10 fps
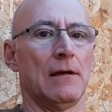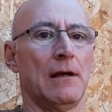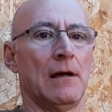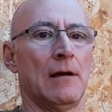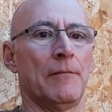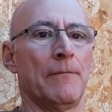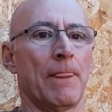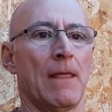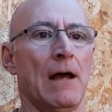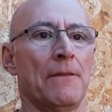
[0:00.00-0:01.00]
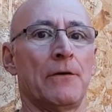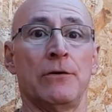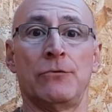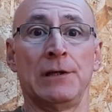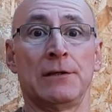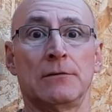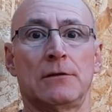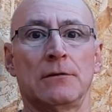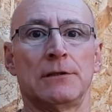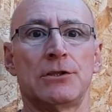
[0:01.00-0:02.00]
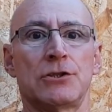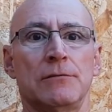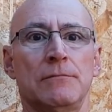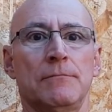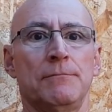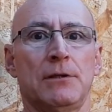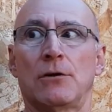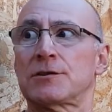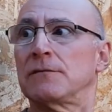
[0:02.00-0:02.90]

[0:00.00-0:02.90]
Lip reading: and they're in really good condition because